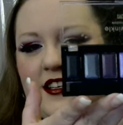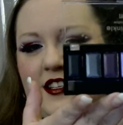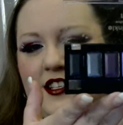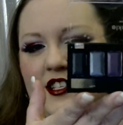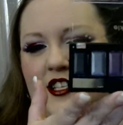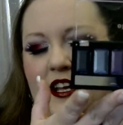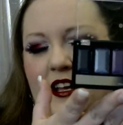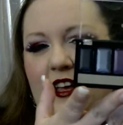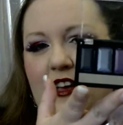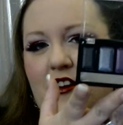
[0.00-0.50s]

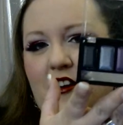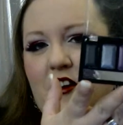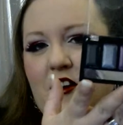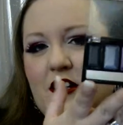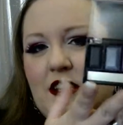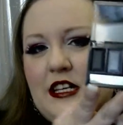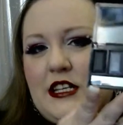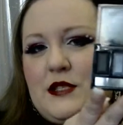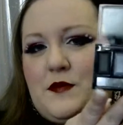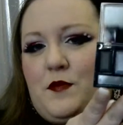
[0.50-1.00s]
Check out all
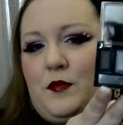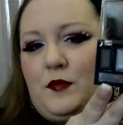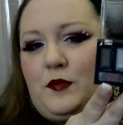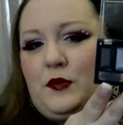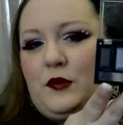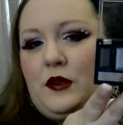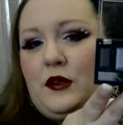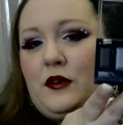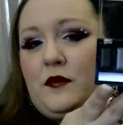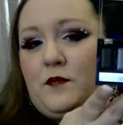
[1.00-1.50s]
these
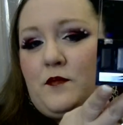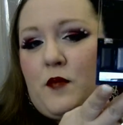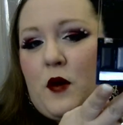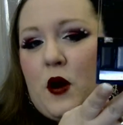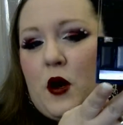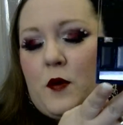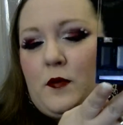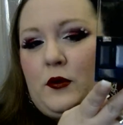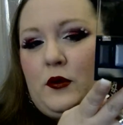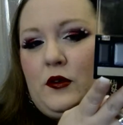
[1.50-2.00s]

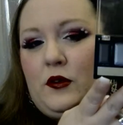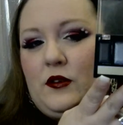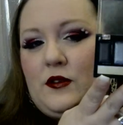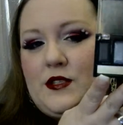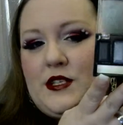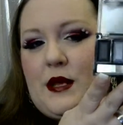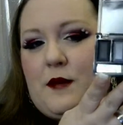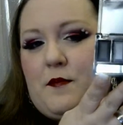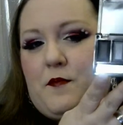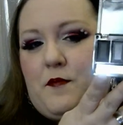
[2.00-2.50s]

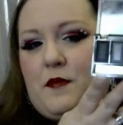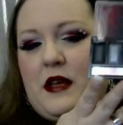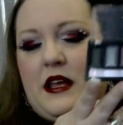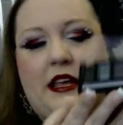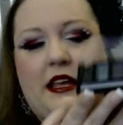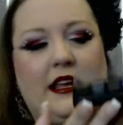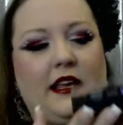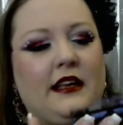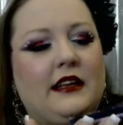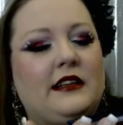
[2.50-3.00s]
purples and
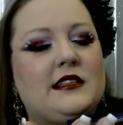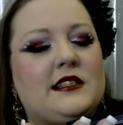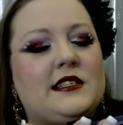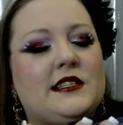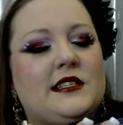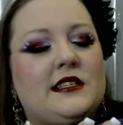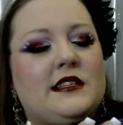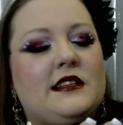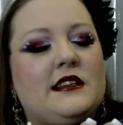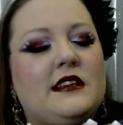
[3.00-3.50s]

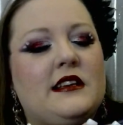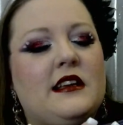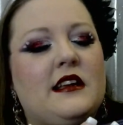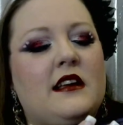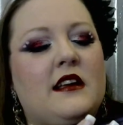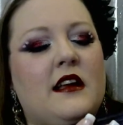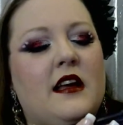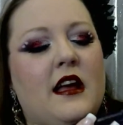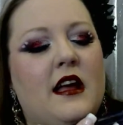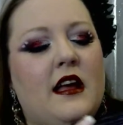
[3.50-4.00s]
pinks.
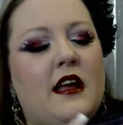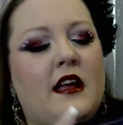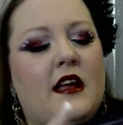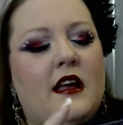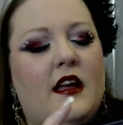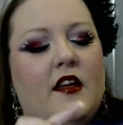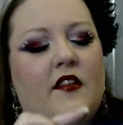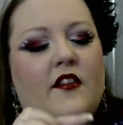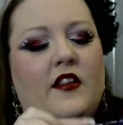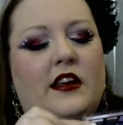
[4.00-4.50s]

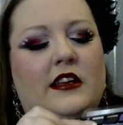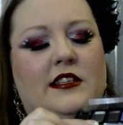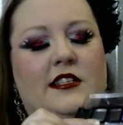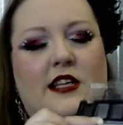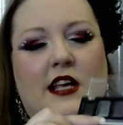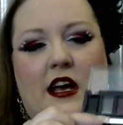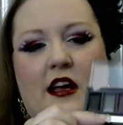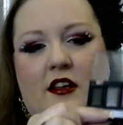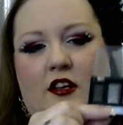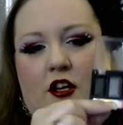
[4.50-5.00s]
And then it's
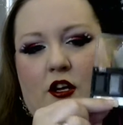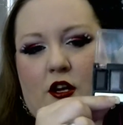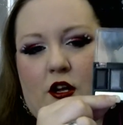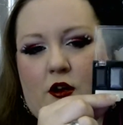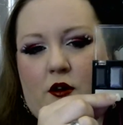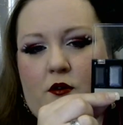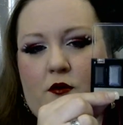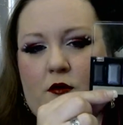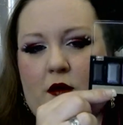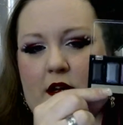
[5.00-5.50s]
got, you
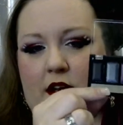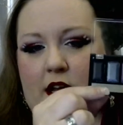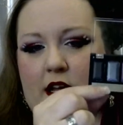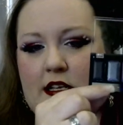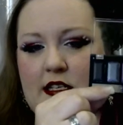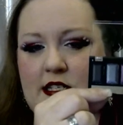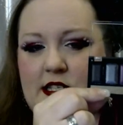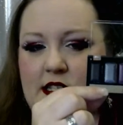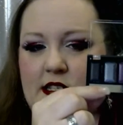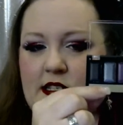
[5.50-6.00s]
know, a
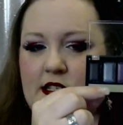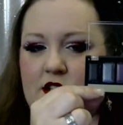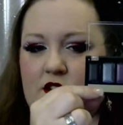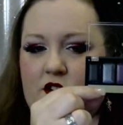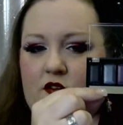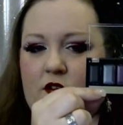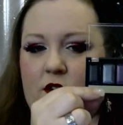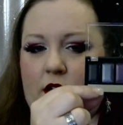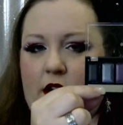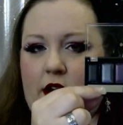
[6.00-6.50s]
nice
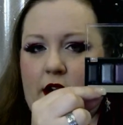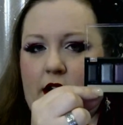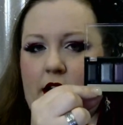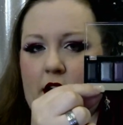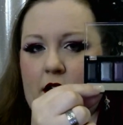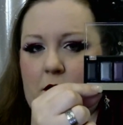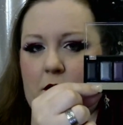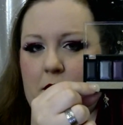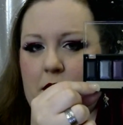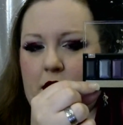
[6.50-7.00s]
silvery
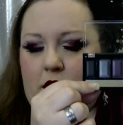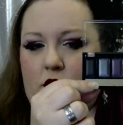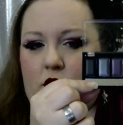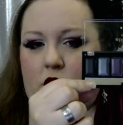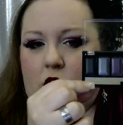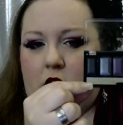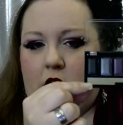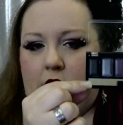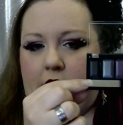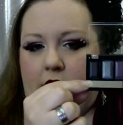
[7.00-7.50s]
gunmetal
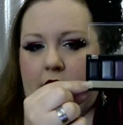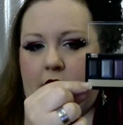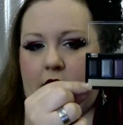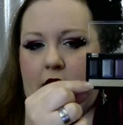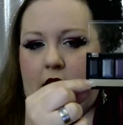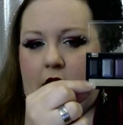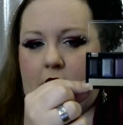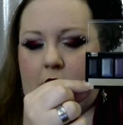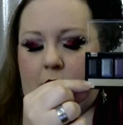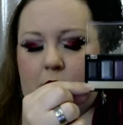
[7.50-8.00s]
gray
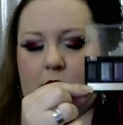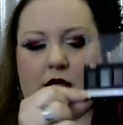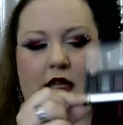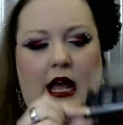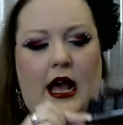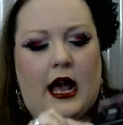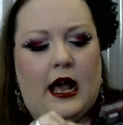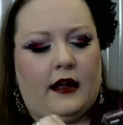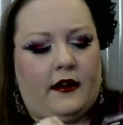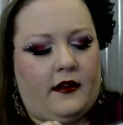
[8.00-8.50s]
and a
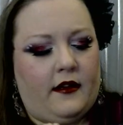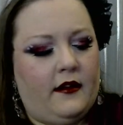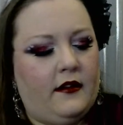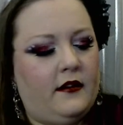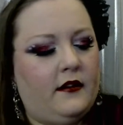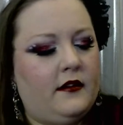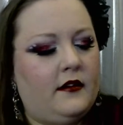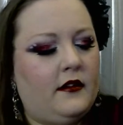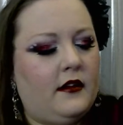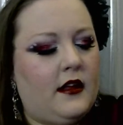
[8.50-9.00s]
black.
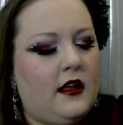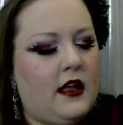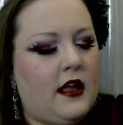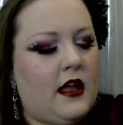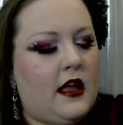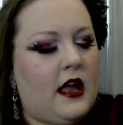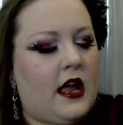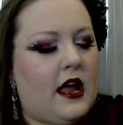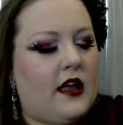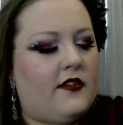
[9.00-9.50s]

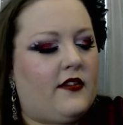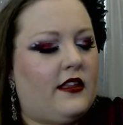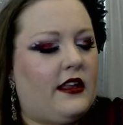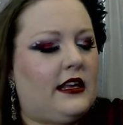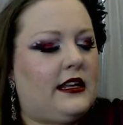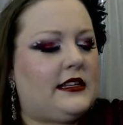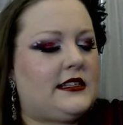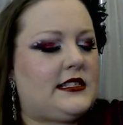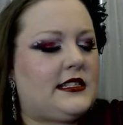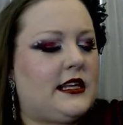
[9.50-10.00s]
And
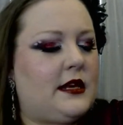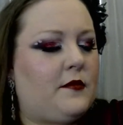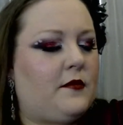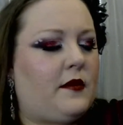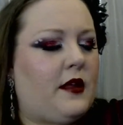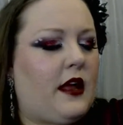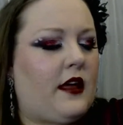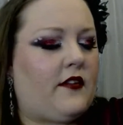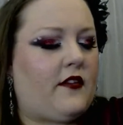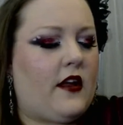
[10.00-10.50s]
these seem
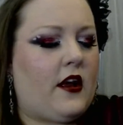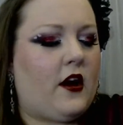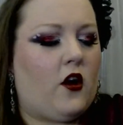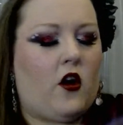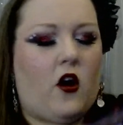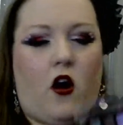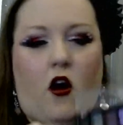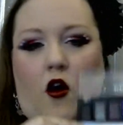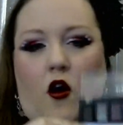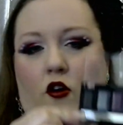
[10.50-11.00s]
like they are
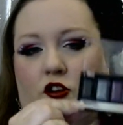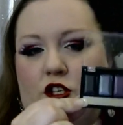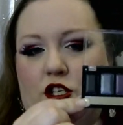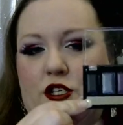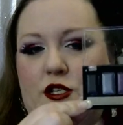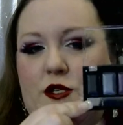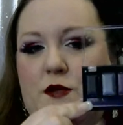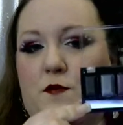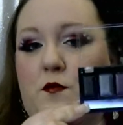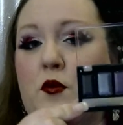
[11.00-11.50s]
all
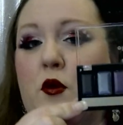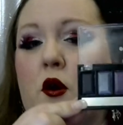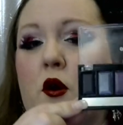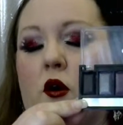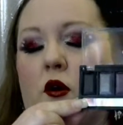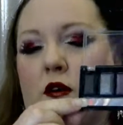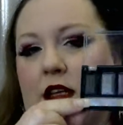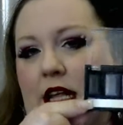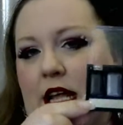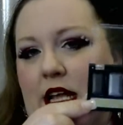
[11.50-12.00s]
just
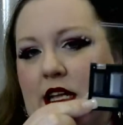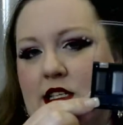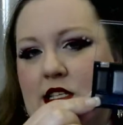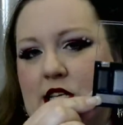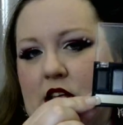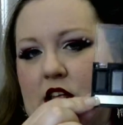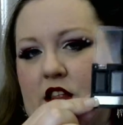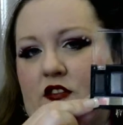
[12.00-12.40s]
pearlescent.